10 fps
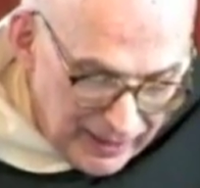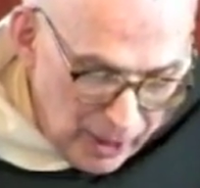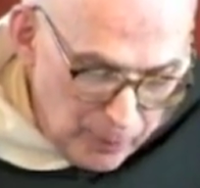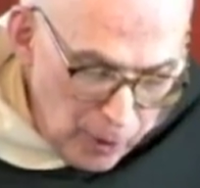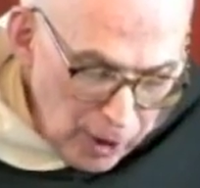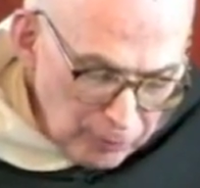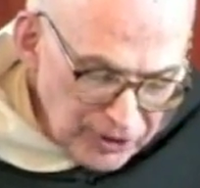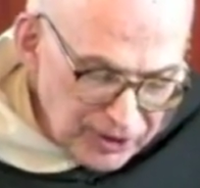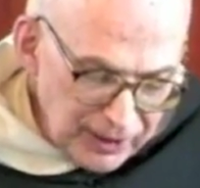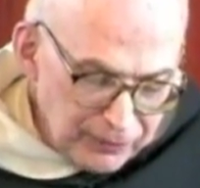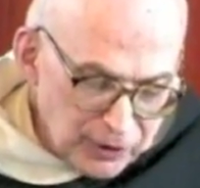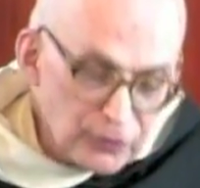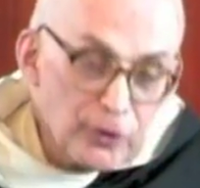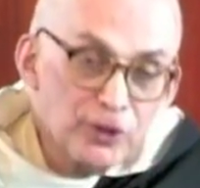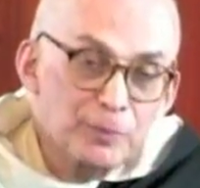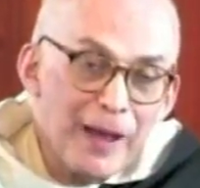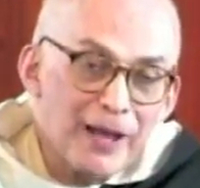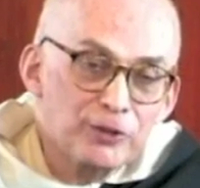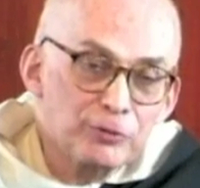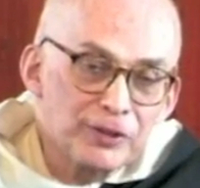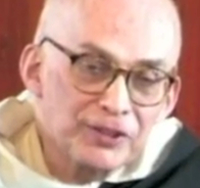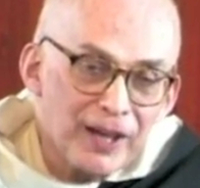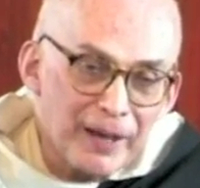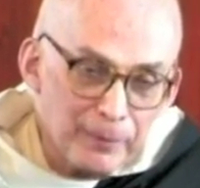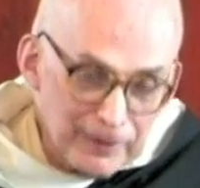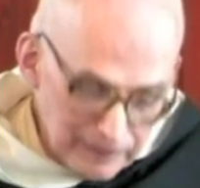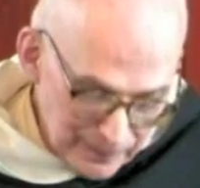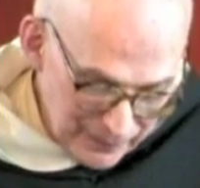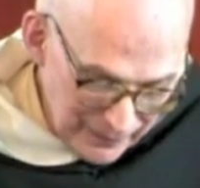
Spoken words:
Now, Paul received his first pastoral assignment